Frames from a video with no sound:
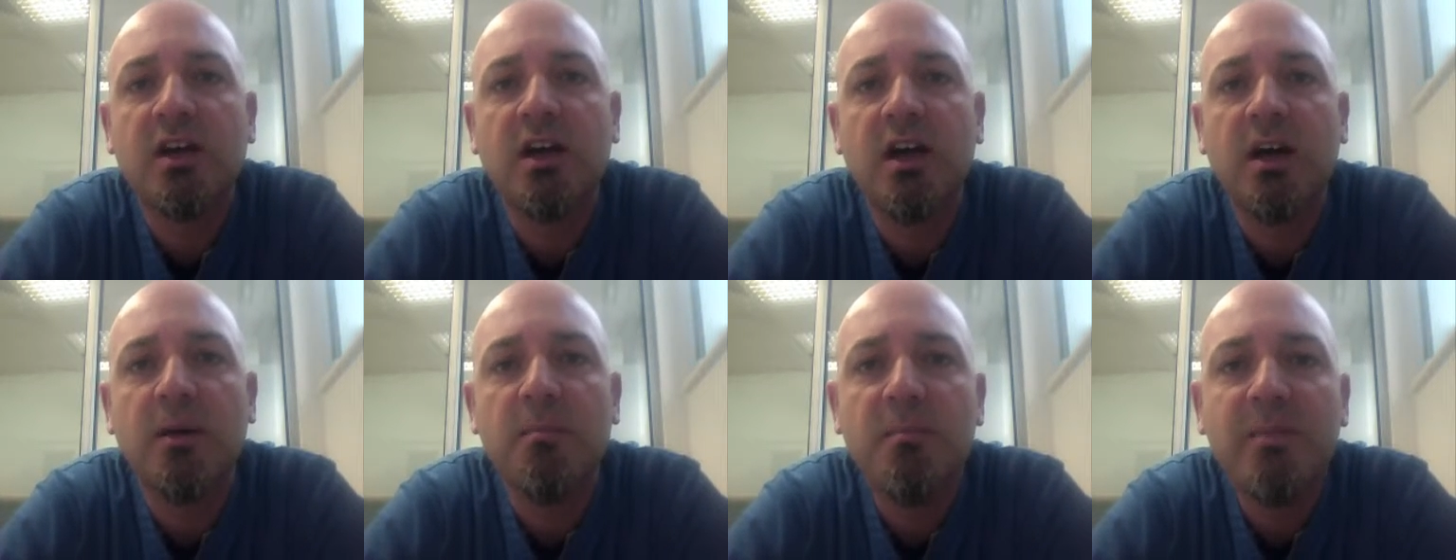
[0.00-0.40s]

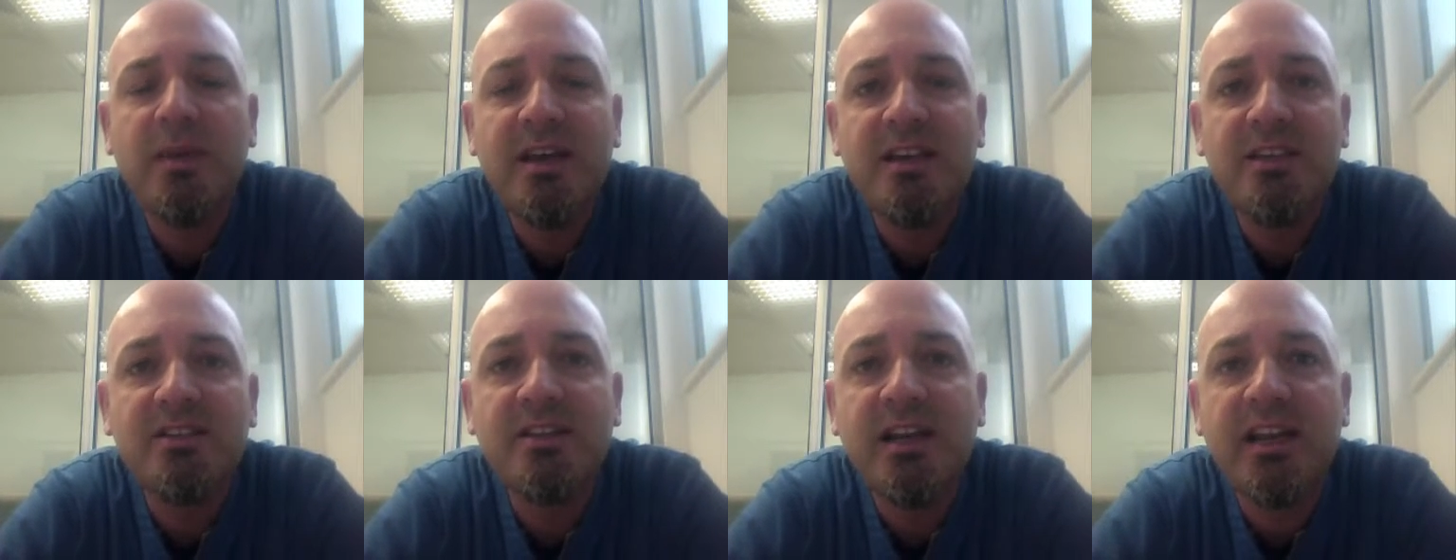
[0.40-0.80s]

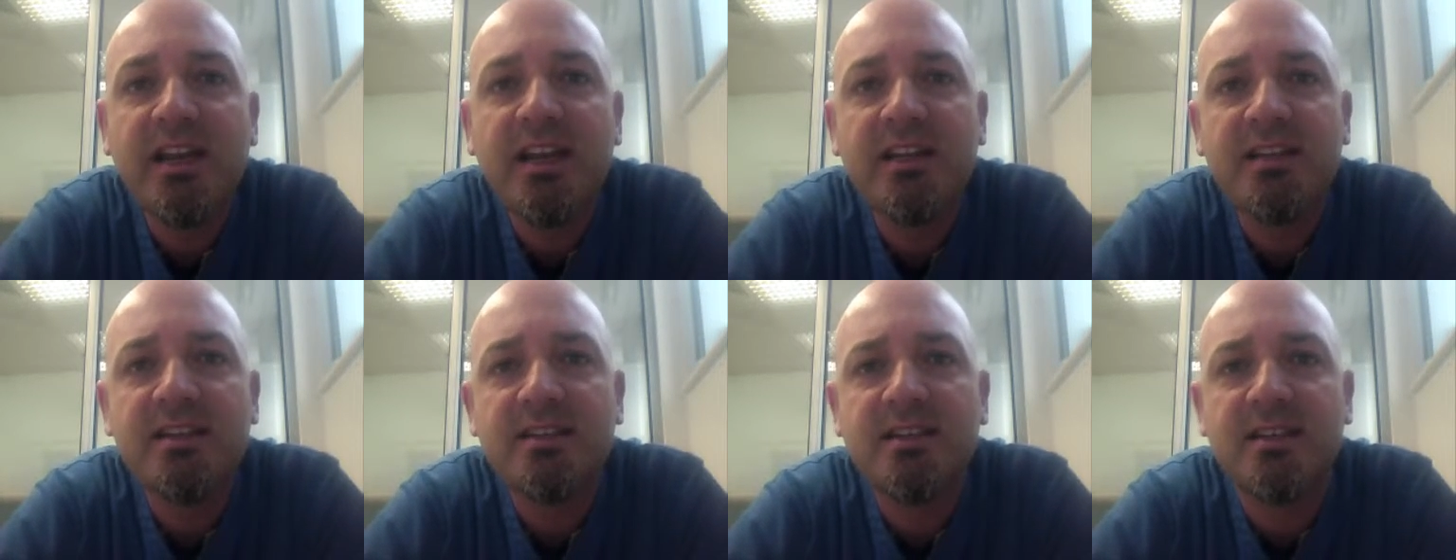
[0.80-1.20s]

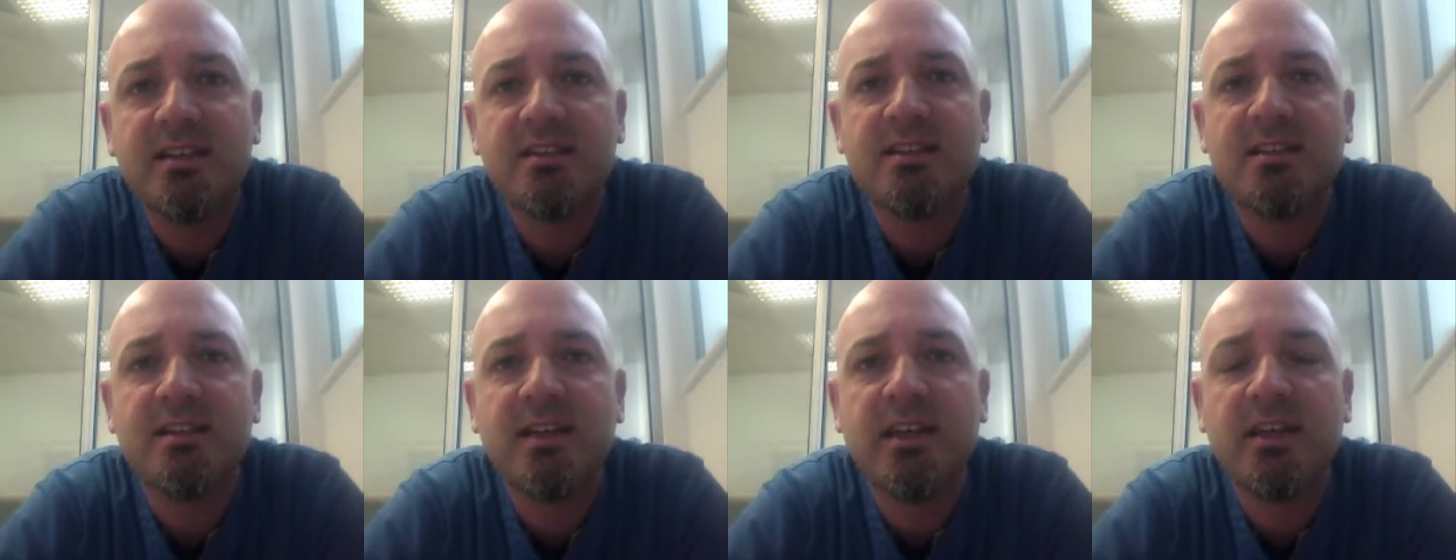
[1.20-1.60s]
mesially and
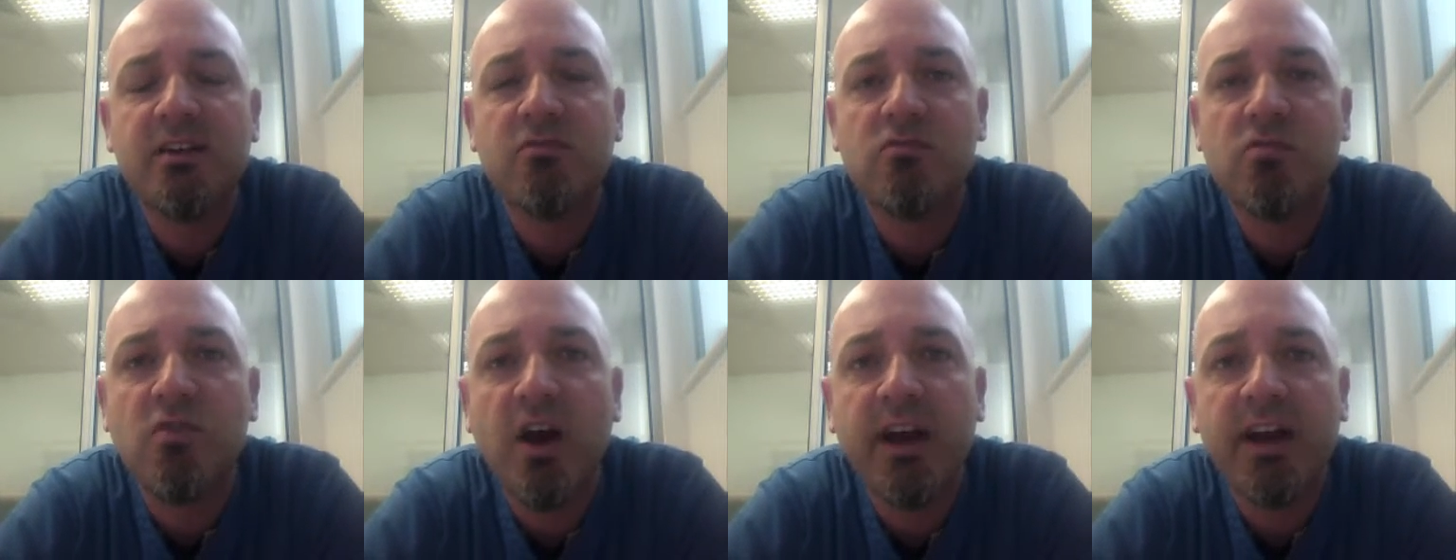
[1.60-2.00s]
distally
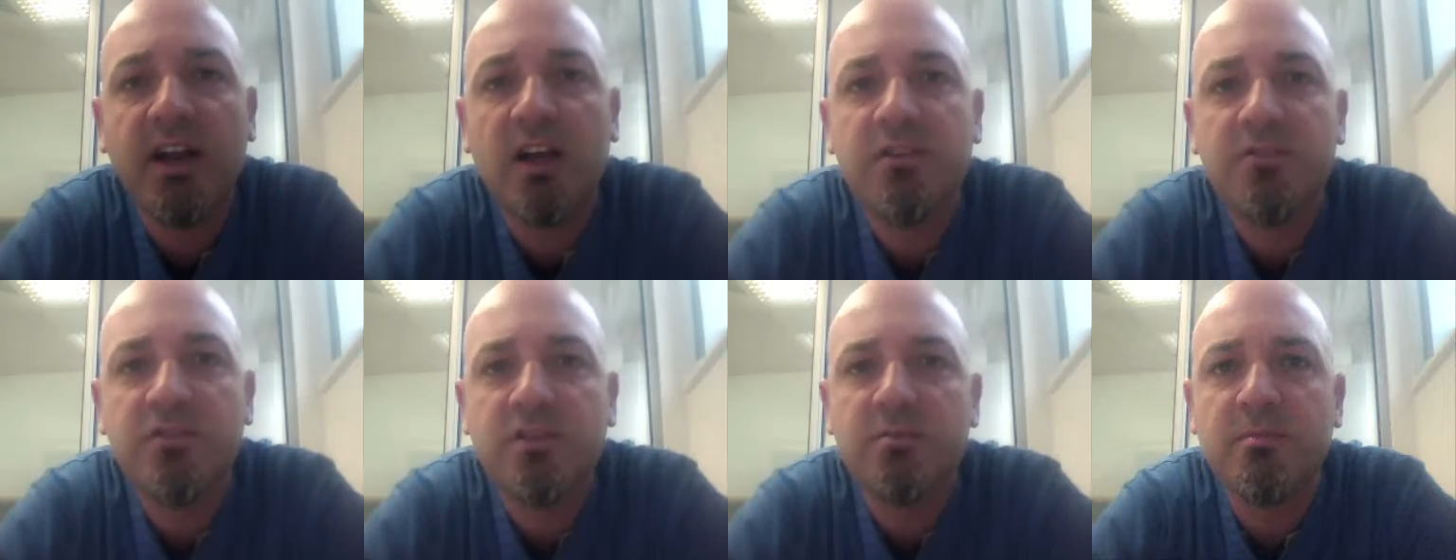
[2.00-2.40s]
right
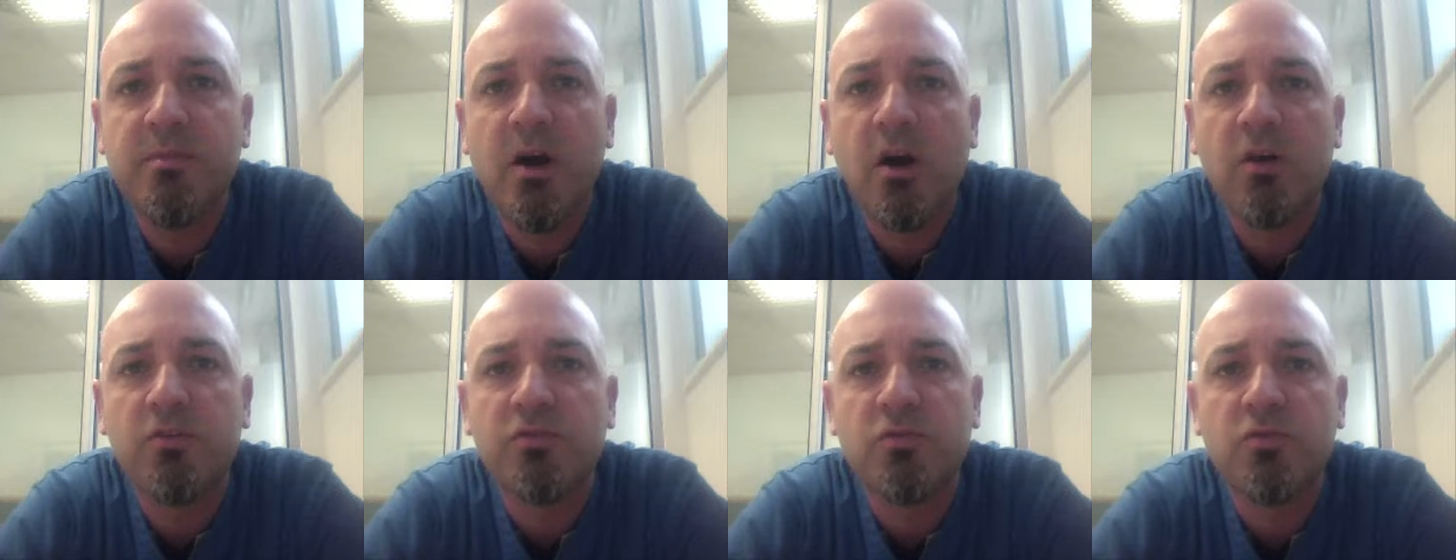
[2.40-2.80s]
under the
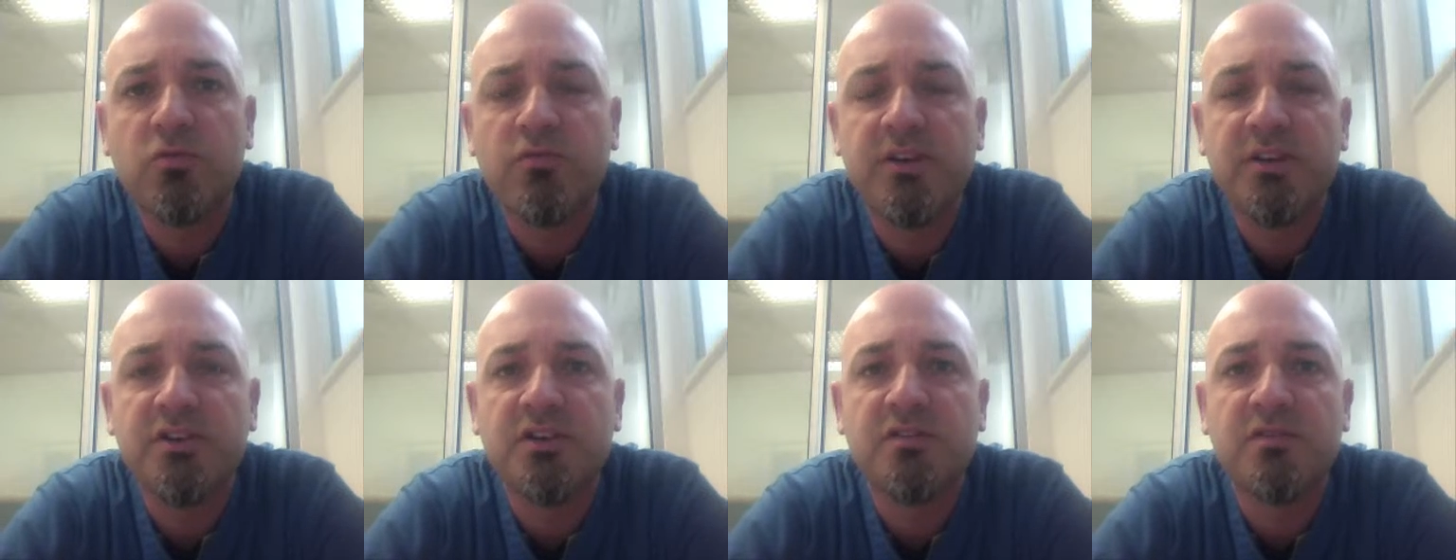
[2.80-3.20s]
marginal
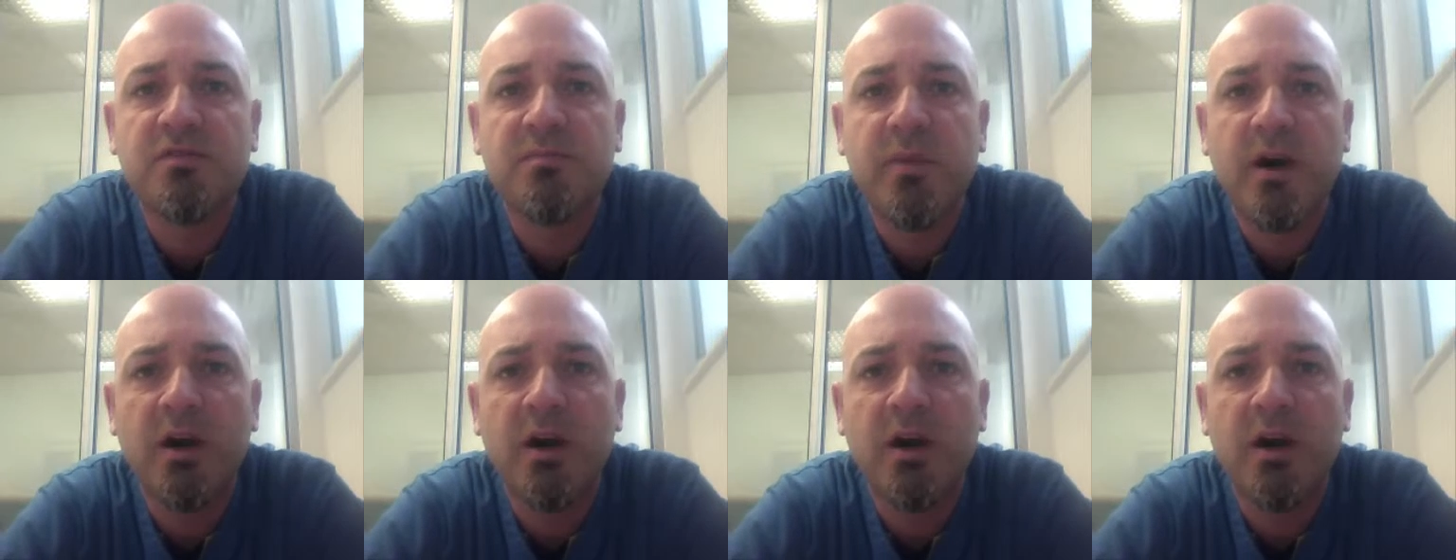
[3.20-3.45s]
ridges of